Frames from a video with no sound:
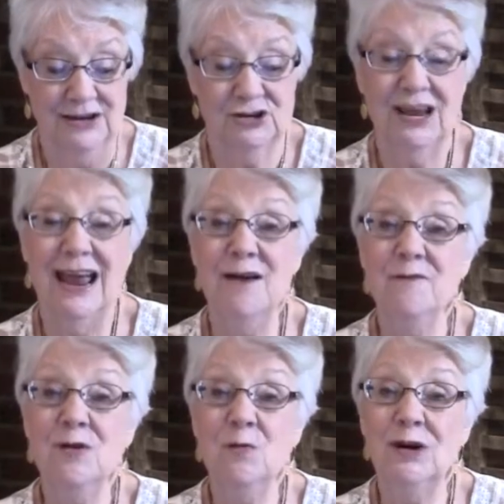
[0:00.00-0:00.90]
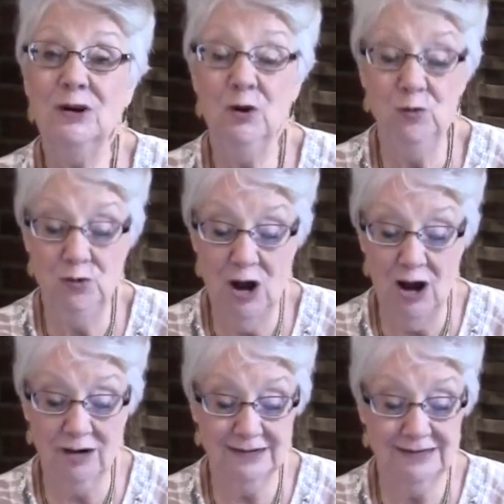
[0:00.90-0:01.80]
To everyone who
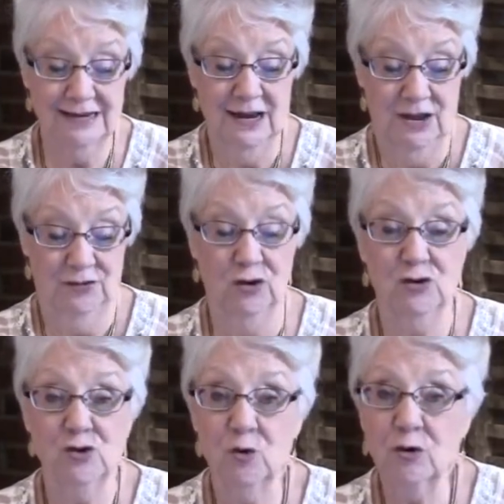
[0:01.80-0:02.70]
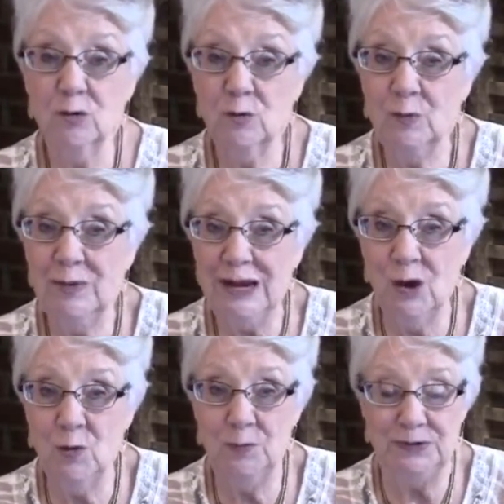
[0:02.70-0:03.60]
knocks, the door will be
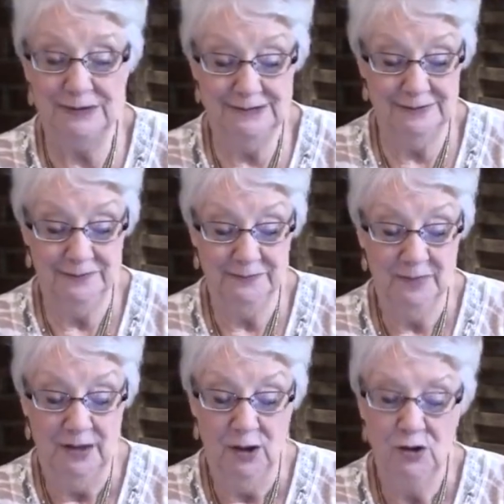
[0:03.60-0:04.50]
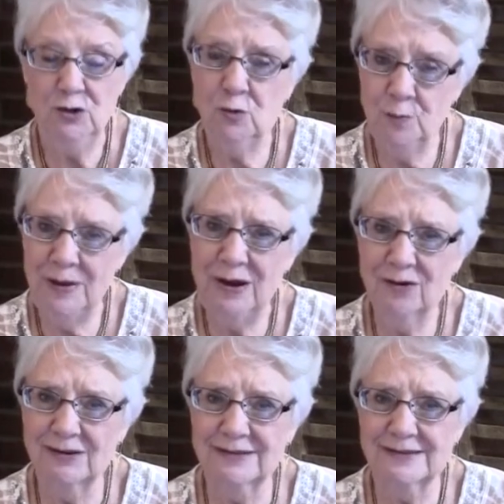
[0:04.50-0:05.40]
opened." You
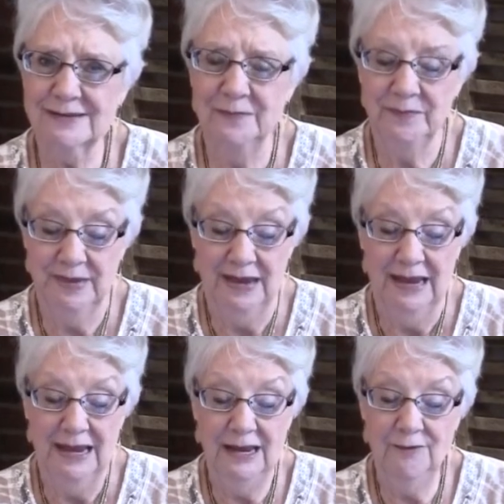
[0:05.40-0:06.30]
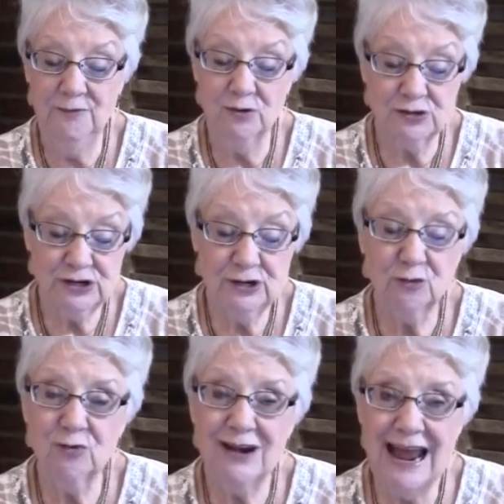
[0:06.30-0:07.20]
parents, if your
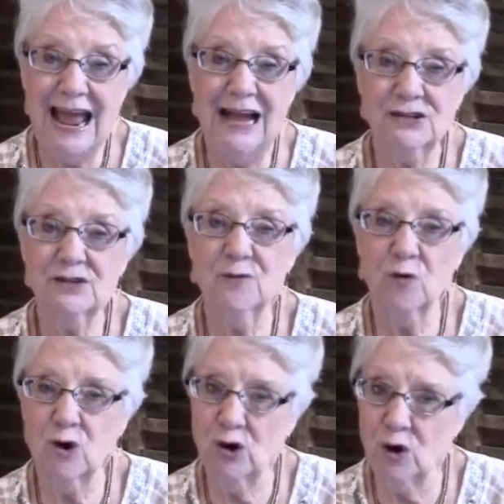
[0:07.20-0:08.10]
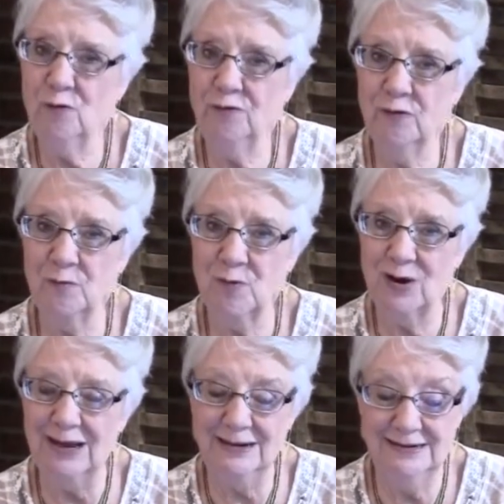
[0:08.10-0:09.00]
children ask for a loaf of
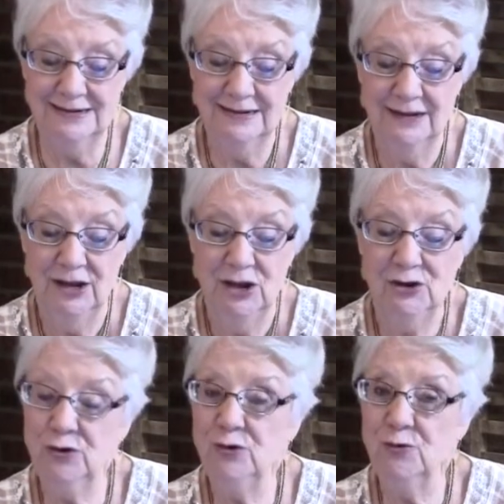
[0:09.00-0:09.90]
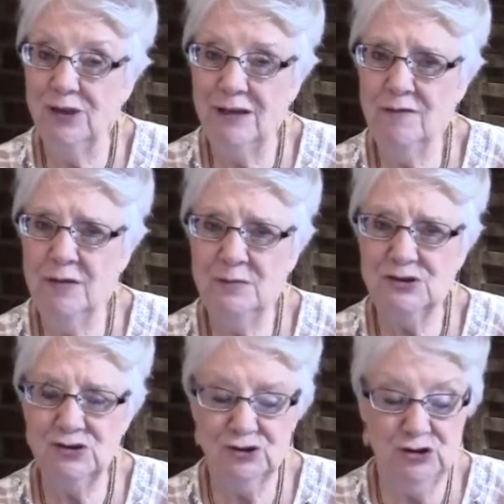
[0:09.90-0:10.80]
bread, do you give them
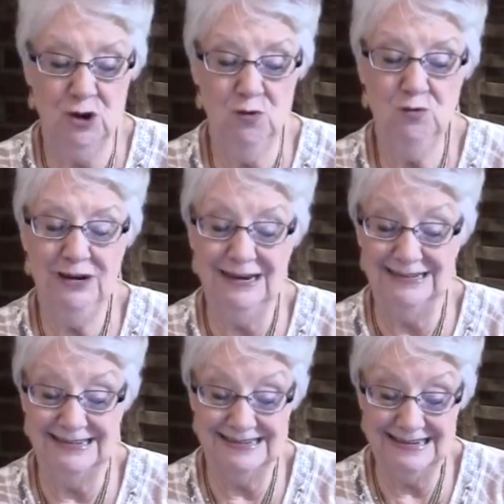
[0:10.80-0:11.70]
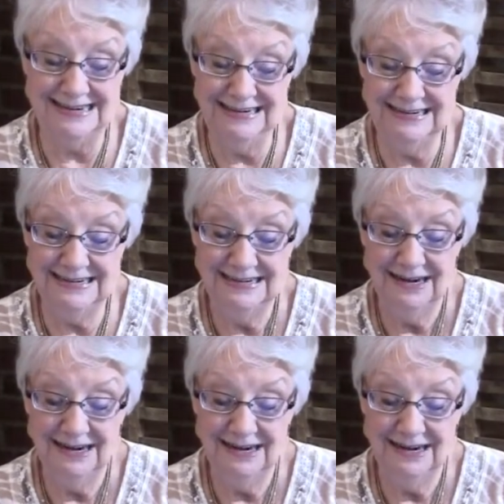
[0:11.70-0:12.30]
a stone instead?